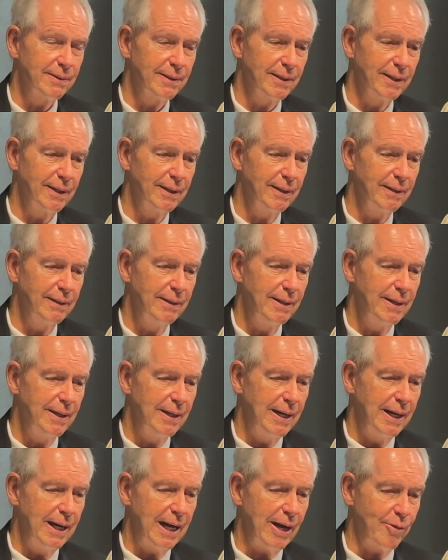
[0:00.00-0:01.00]
I
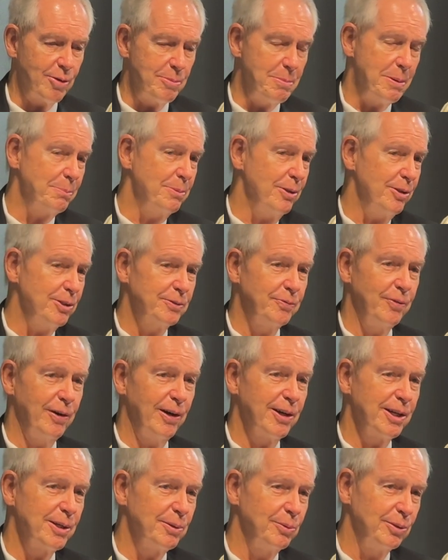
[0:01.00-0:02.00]
remember this
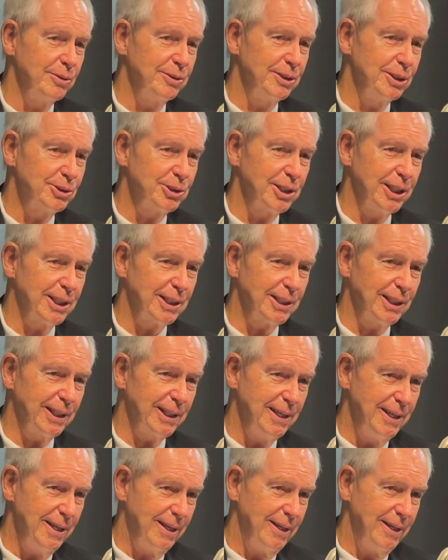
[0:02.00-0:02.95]
very distinctly